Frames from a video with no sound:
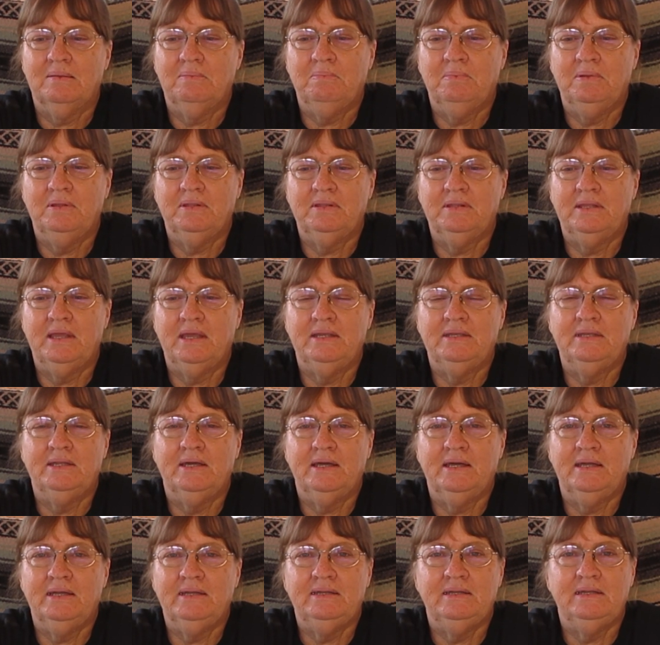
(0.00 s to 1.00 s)
But that
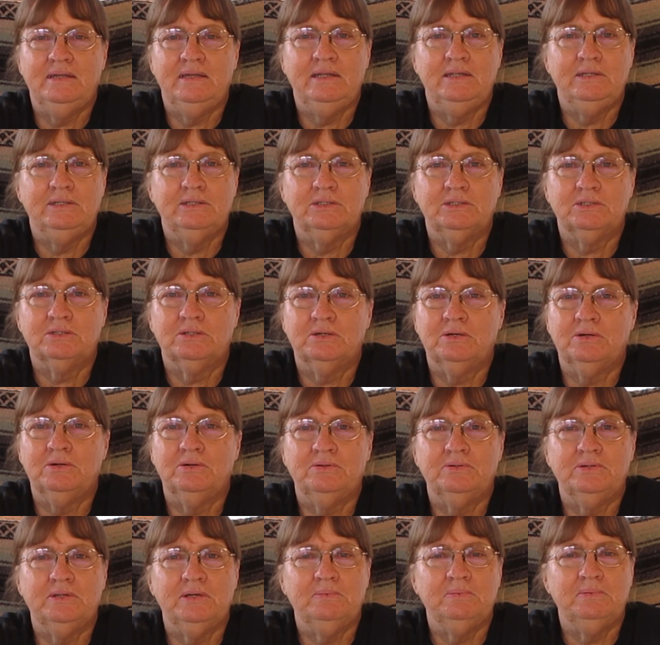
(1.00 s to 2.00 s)
night, he just
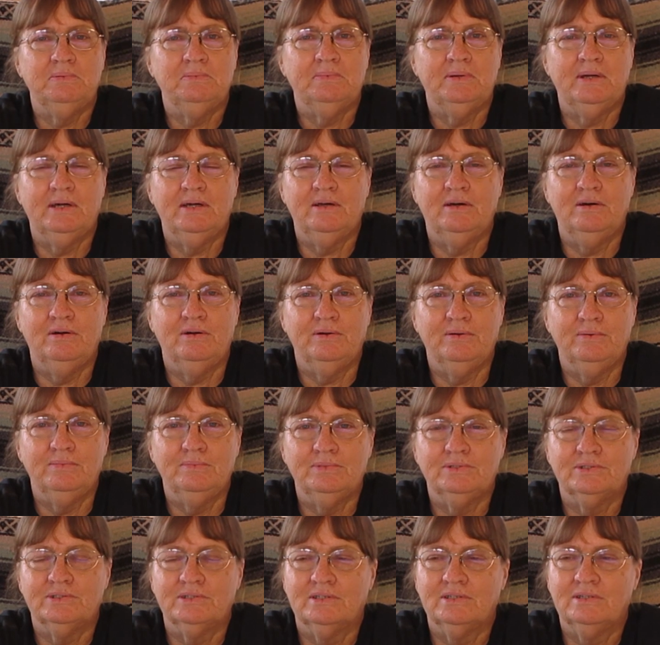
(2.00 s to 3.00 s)
curled up in my
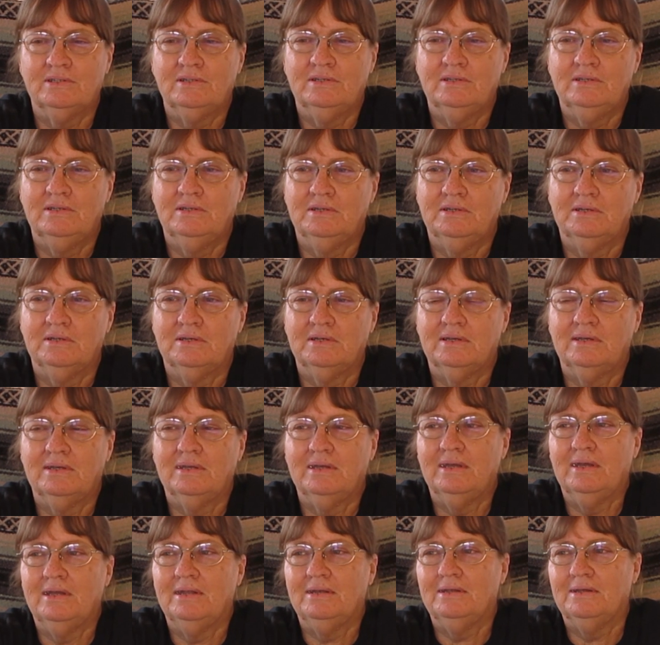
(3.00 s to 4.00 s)
arms,
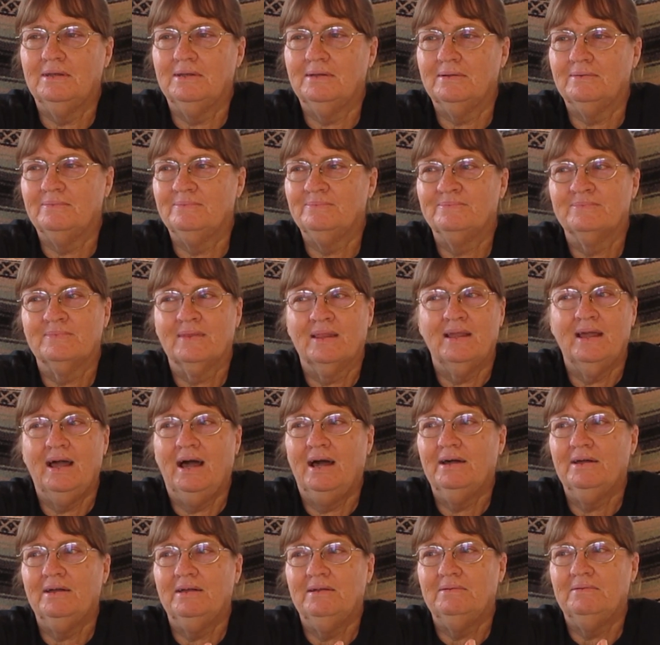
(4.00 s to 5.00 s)
and uh,
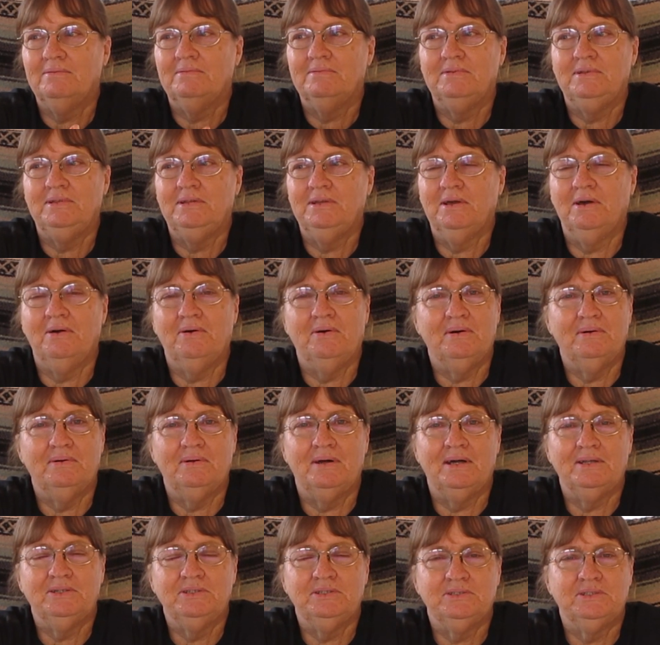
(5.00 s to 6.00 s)
I you know,
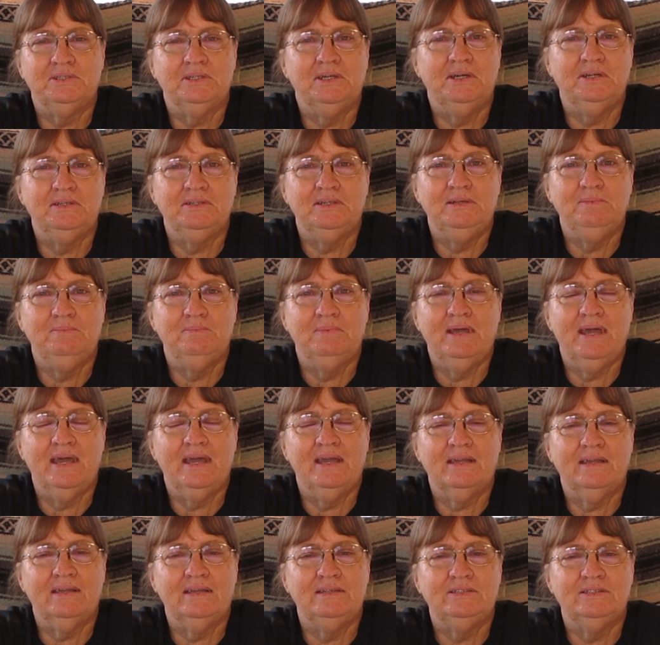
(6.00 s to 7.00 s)
I just hugged him
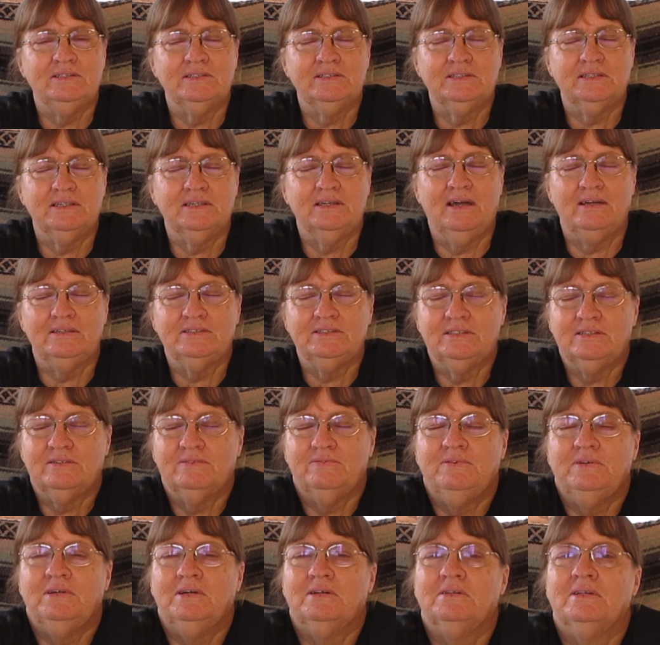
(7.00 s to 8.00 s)
back. It just, I just
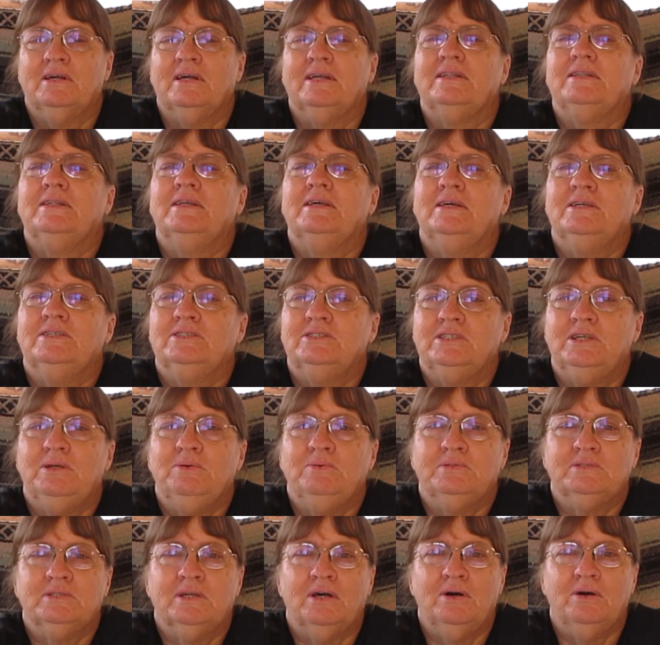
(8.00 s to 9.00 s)
felt like Dusty
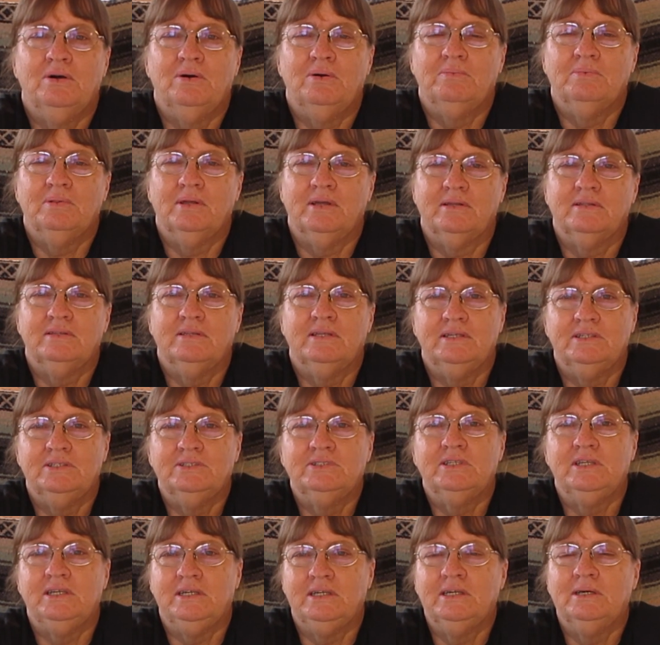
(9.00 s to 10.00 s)
was home, like
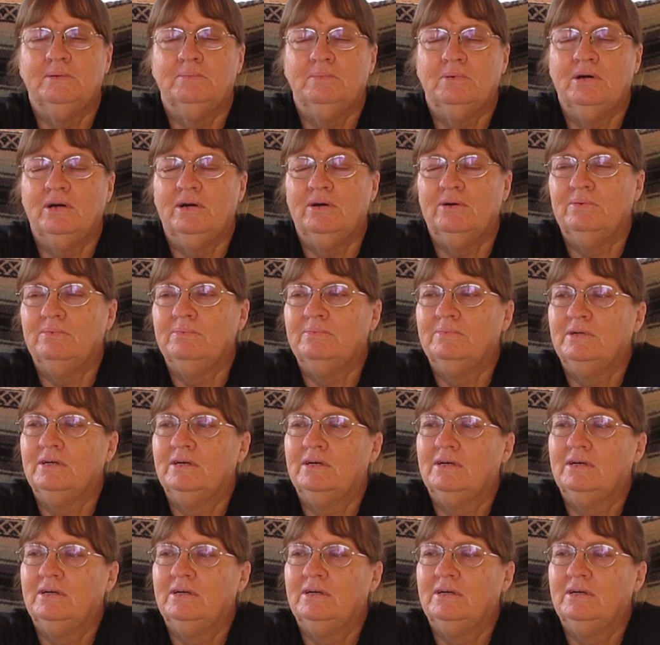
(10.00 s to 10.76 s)
Dusty come home.